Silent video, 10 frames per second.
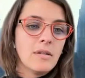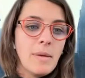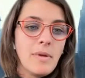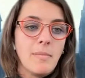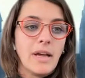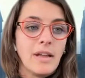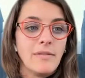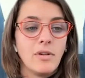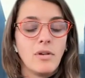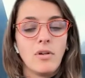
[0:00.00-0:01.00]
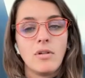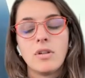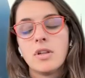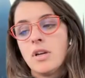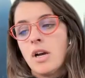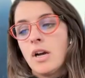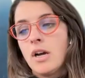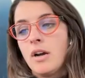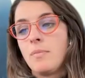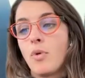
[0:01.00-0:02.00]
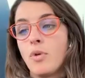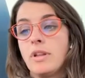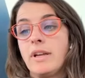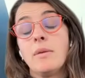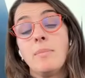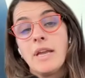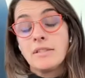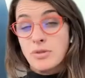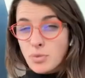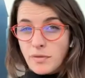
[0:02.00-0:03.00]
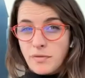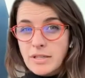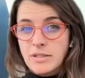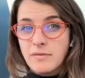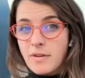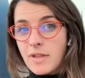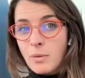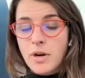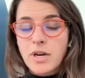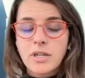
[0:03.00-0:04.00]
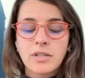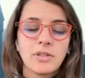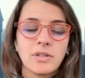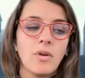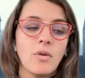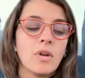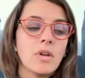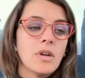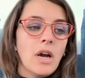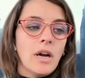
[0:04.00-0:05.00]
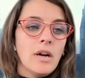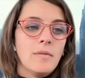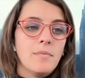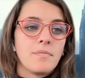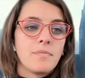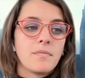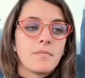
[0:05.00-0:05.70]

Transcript: maybe my level um, or like the base is reflective of that work so um,